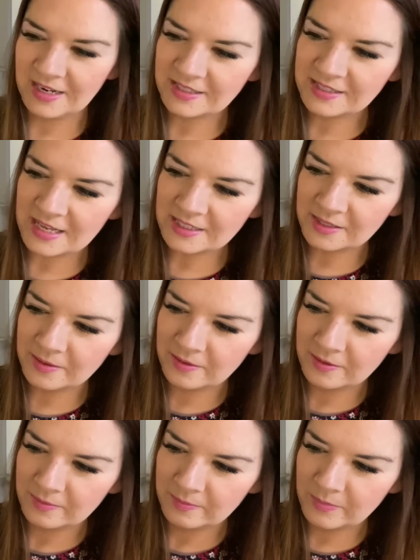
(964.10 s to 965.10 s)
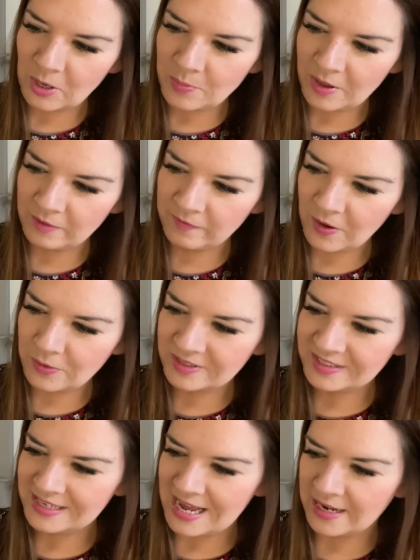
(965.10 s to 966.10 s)
It says mobile phone
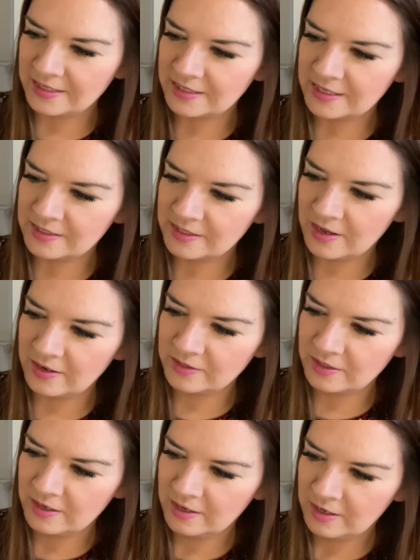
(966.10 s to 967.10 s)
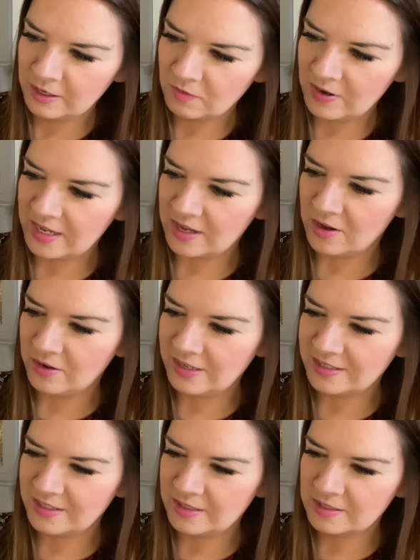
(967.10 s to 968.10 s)
stand, insert credit card
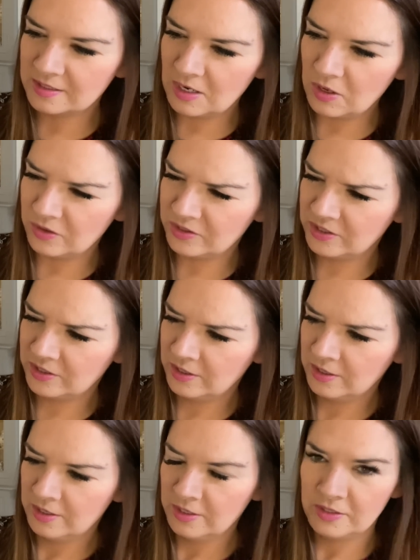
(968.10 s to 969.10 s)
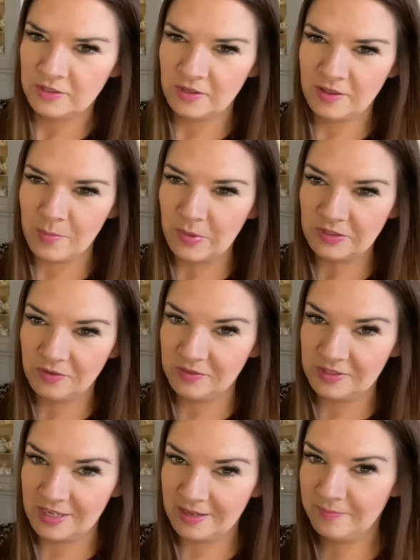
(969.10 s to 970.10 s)
into the slot. So that must
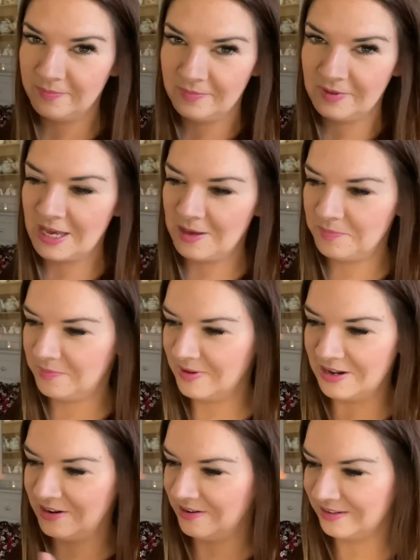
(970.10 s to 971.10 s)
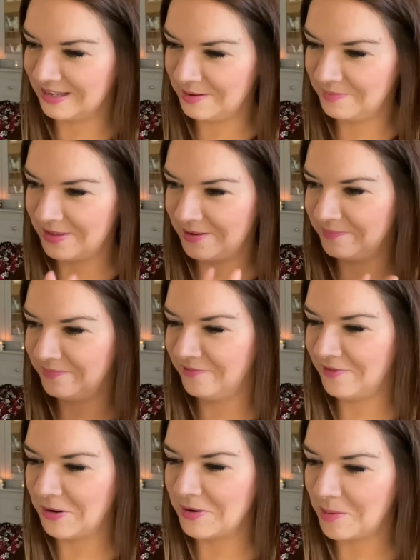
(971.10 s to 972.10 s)
obviously keep, I don't know, keep the
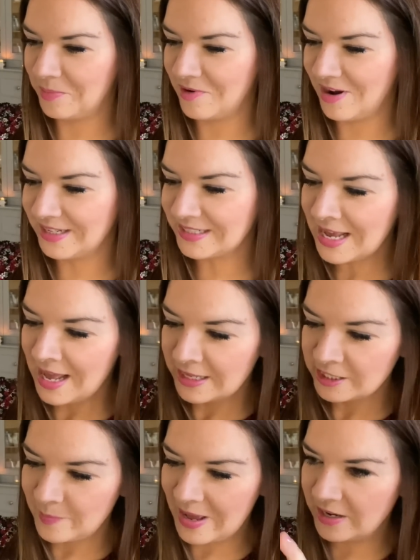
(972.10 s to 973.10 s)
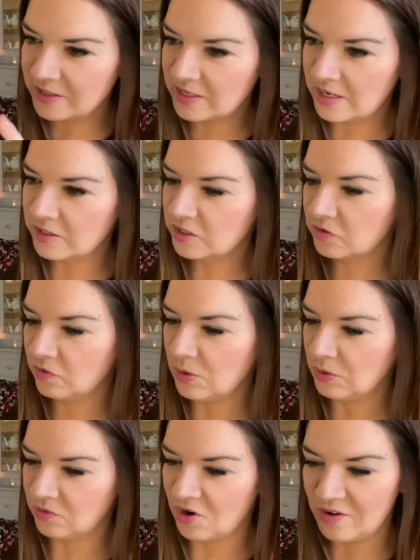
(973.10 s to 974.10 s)
phone upright. Spanners and a
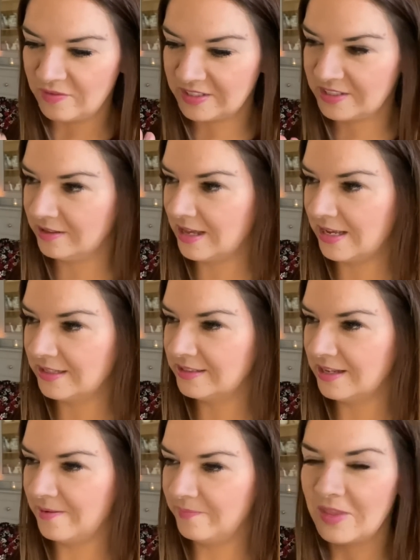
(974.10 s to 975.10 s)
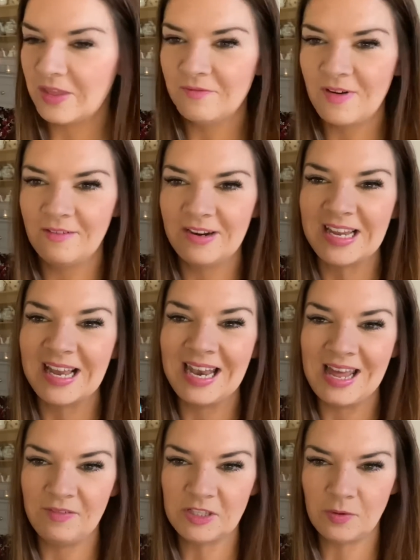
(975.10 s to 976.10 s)
screwdriver. So that is very
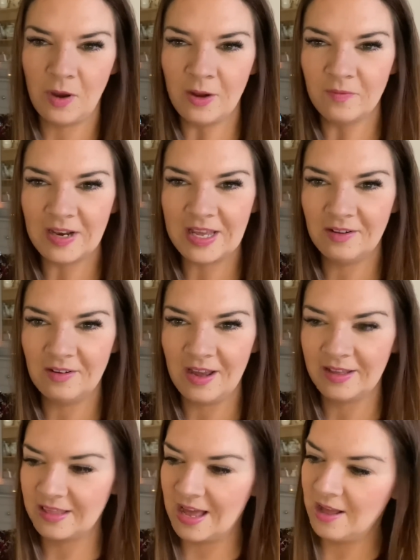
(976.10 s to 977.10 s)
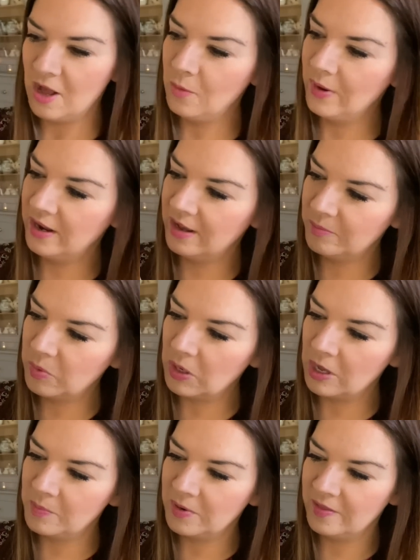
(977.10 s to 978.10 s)
clever. So hopefully he'll like that. Oh, and a bottle
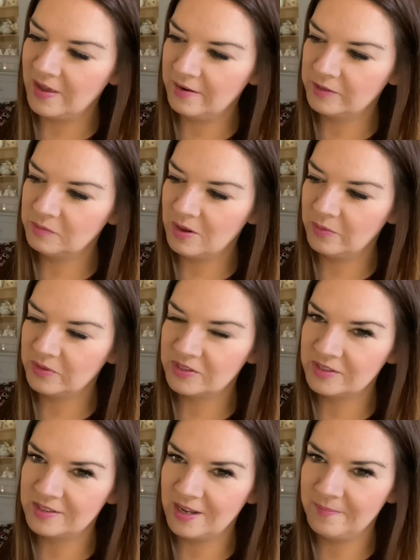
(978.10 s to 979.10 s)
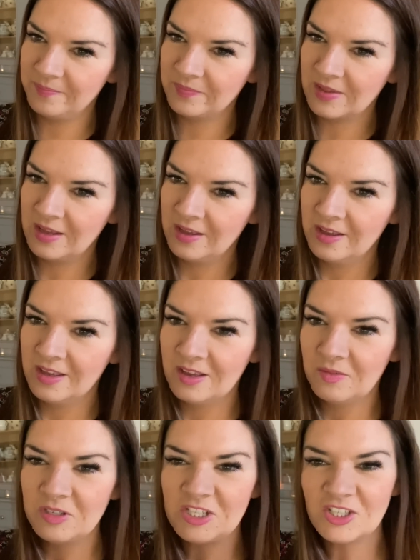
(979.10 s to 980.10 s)
opener there as well, which is
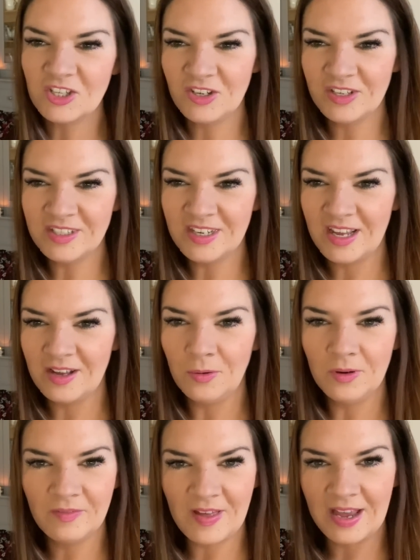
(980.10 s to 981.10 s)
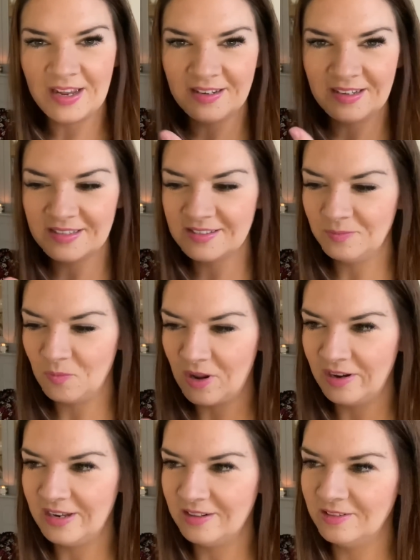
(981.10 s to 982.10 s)
good, isn't it? All of that in this
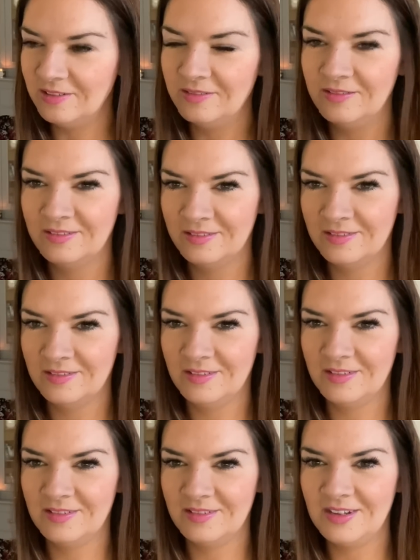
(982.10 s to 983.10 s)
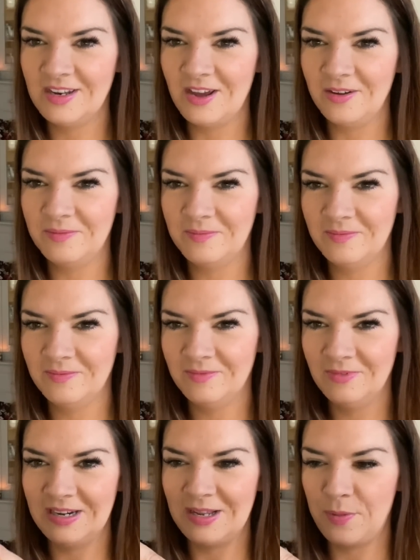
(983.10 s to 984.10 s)
one little, you know,
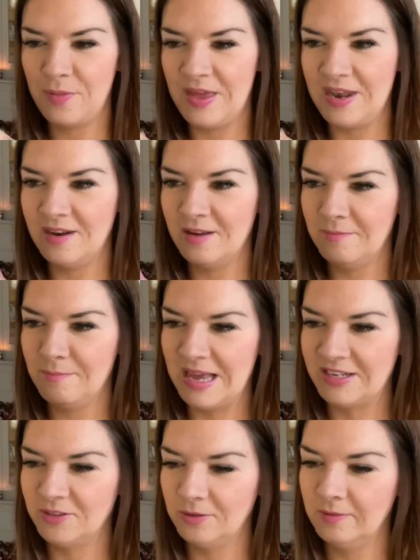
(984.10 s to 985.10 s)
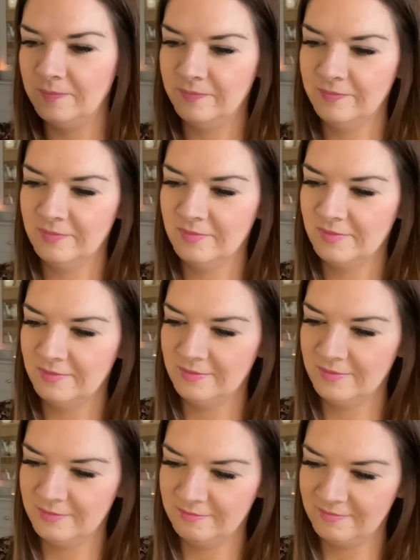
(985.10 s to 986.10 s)
really thin metal
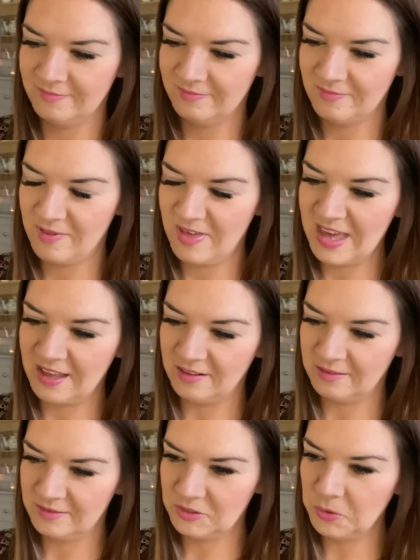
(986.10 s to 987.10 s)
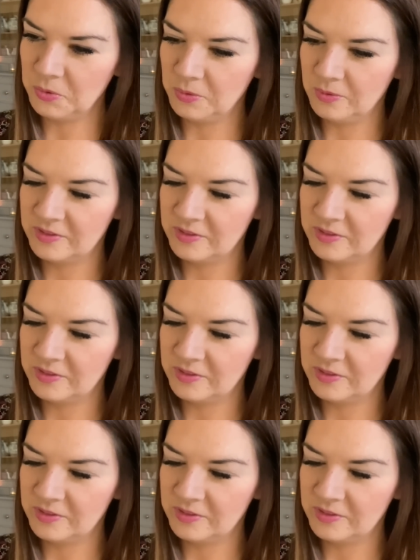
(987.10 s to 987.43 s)
thing, tool.